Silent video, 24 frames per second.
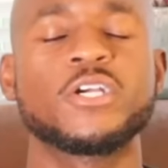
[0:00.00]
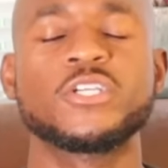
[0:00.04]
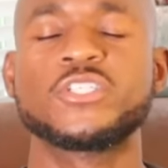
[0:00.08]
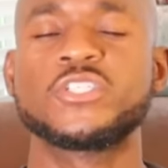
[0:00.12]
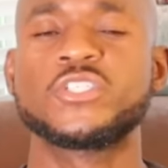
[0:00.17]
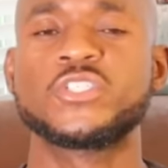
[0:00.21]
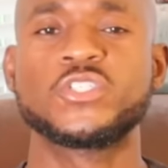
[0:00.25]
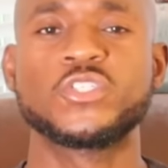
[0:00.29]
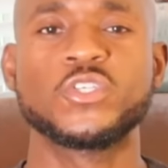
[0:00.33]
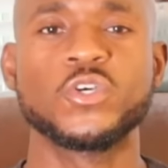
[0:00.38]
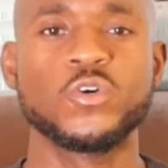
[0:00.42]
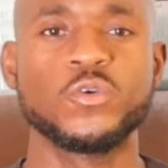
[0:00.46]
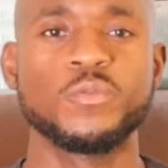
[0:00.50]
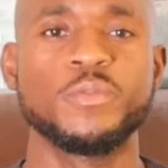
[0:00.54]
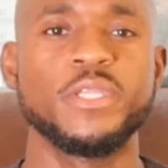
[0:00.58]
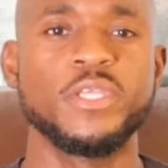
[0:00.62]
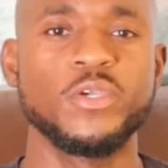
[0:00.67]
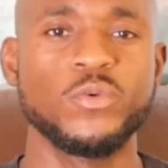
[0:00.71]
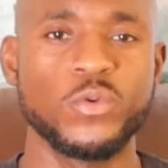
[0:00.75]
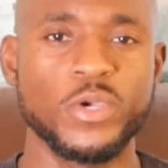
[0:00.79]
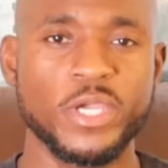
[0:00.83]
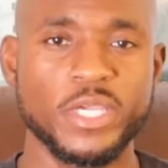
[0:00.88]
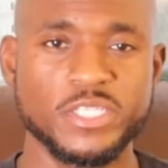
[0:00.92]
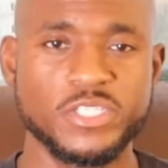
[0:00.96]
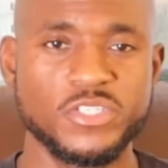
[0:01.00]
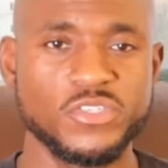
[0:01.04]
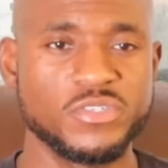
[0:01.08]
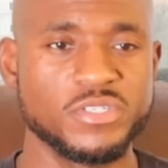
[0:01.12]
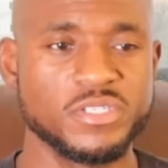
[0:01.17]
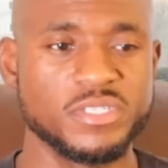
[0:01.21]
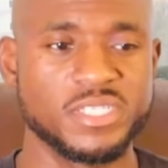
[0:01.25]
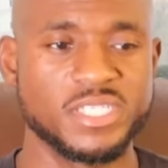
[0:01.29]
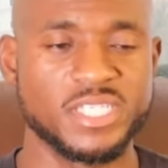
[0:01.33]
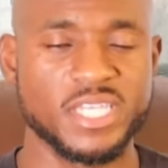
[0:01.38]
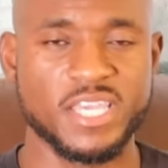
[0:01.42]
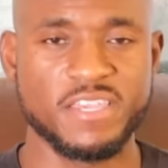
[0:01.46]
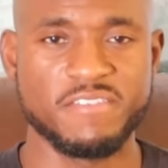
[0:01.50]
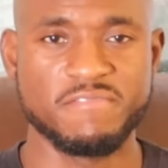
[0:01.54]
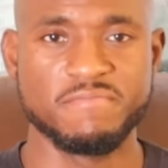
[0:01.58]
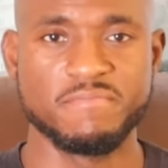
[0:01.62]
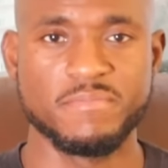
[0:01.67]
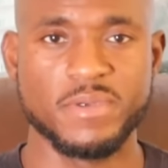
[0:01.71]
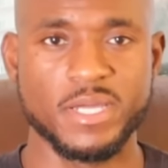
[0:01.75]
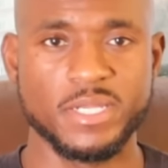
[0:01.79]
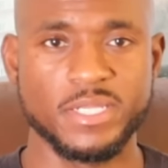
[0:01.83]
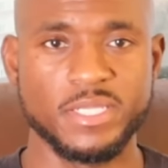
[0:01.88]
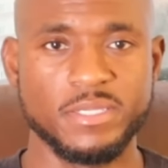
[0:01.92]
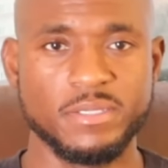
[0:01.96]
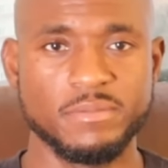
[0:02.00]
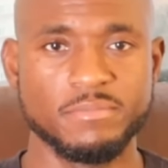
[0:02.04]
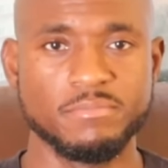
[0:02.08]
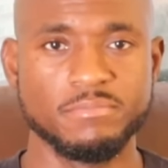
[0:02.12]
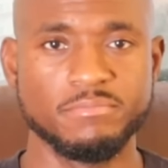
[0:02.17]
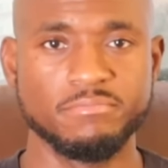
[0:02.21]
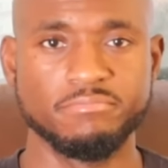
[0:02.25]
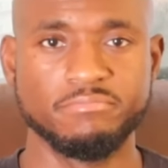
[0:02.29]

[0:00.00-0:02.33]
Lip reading: are so many ways you can save money.